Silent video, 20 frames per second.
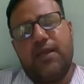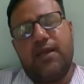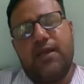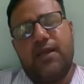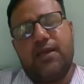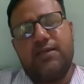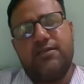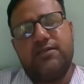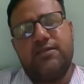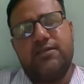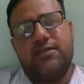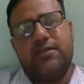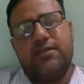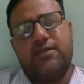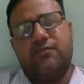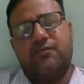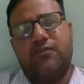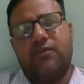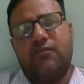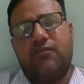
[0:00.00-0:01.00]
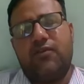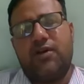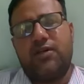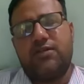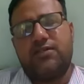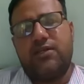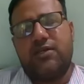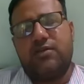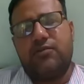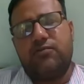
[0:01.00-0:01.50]
as it will
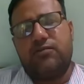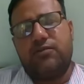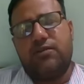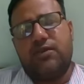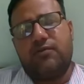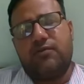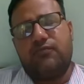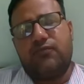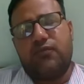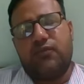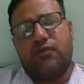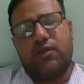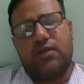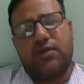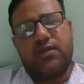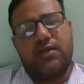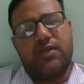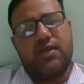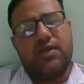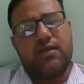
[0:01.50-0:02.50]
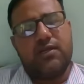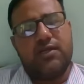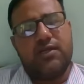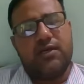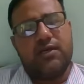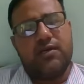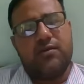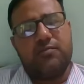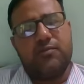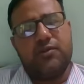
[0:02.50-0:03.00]
wash out the pollen and
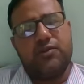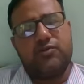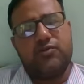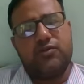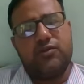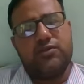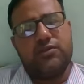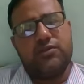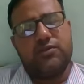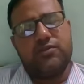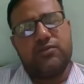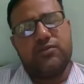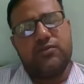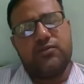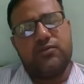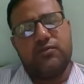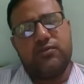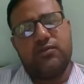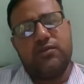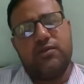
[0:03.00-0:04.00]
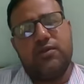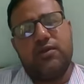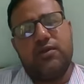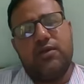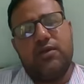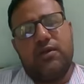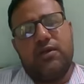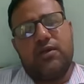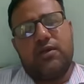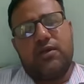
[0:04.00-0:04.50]
the maturation should
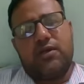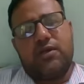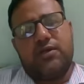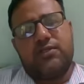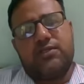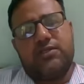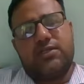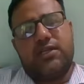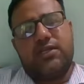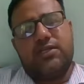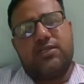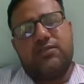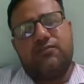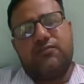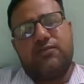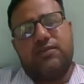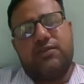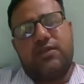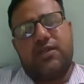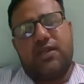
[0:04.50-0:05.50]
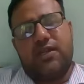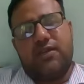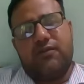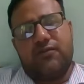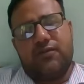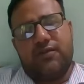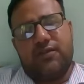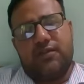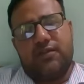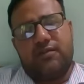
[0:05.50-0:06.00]
coincide with dry
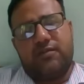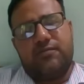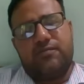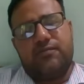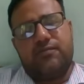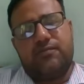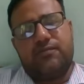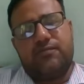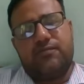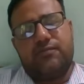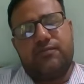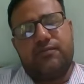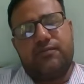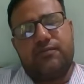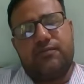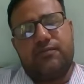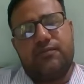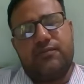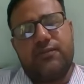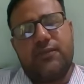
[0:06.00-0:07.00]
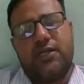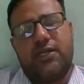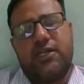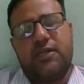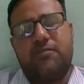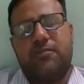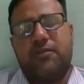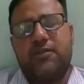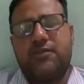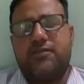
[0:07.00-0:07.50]
weather. The
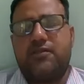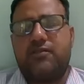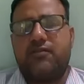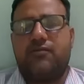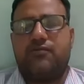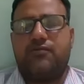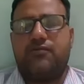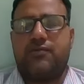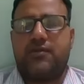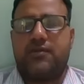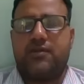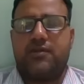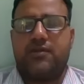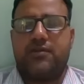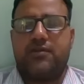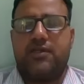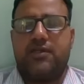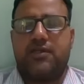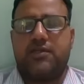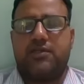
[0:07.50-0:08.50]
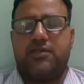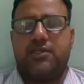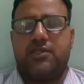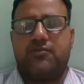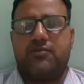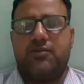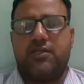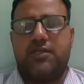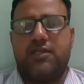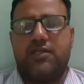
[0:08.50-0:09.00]
temperature of
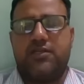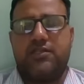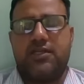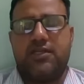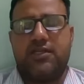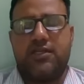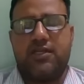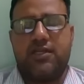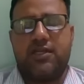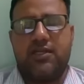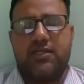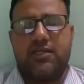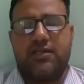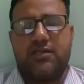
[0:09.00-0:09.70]
37 degrees centigrade